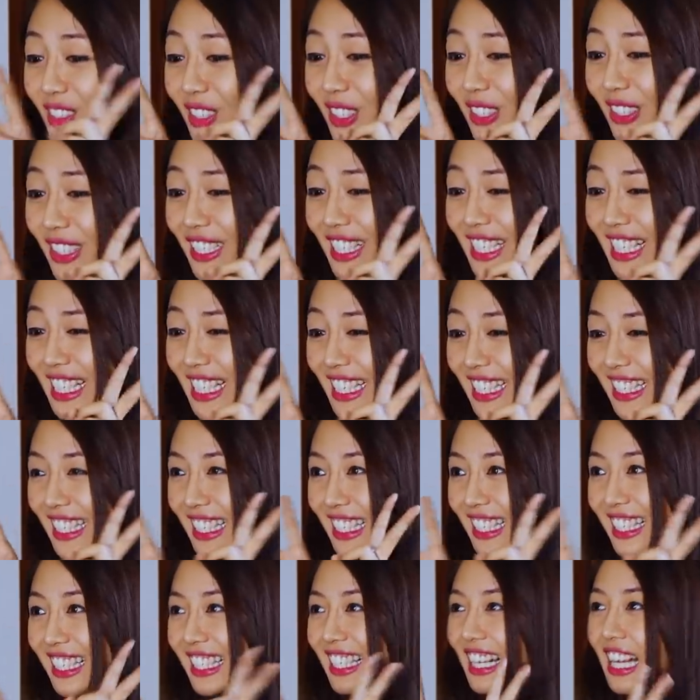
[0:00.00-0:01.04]

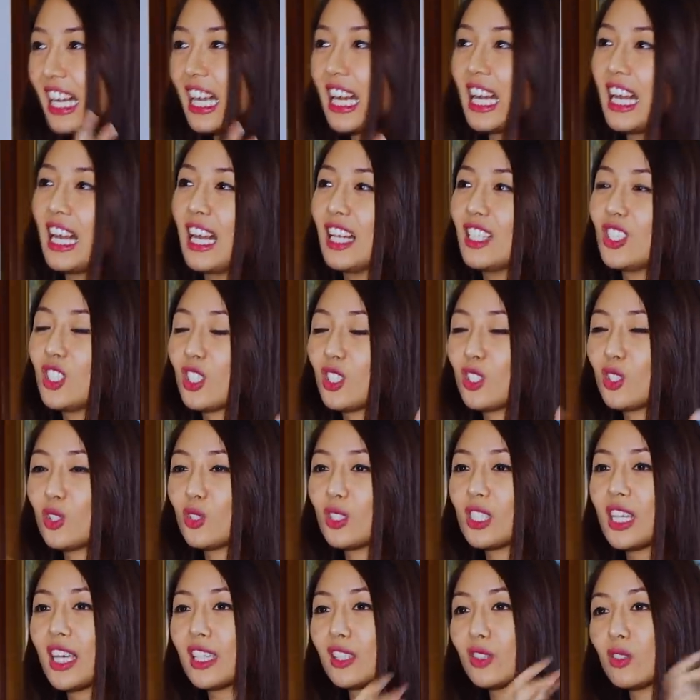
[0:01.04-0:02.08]
Sorry. Mm-hmm.
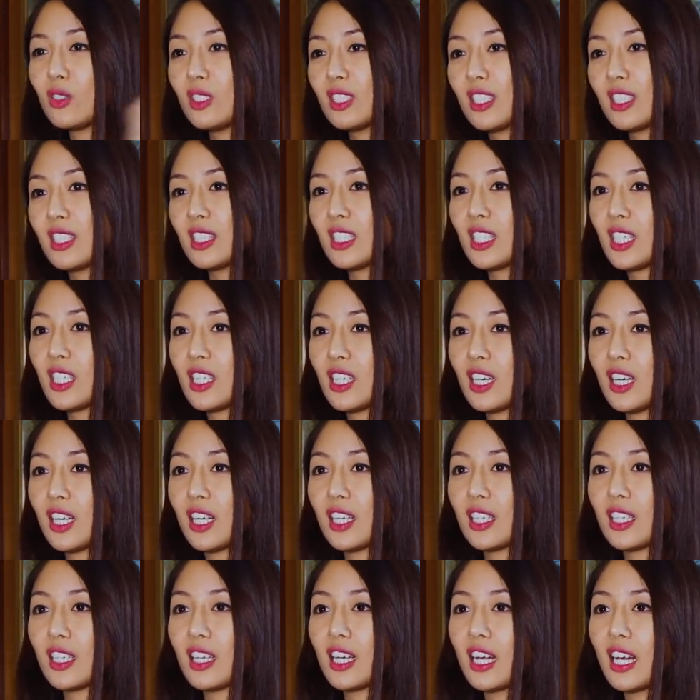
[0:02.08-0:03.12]
Just to get to the
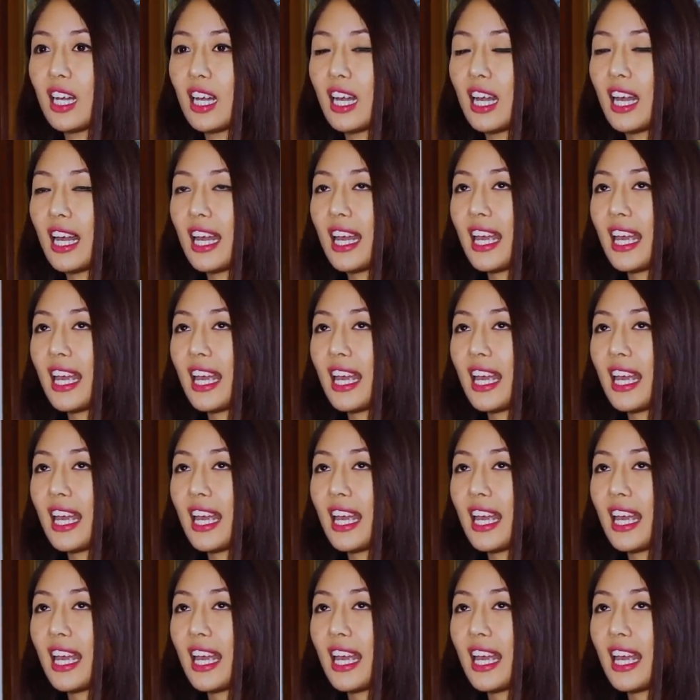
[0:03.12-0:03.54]
CR.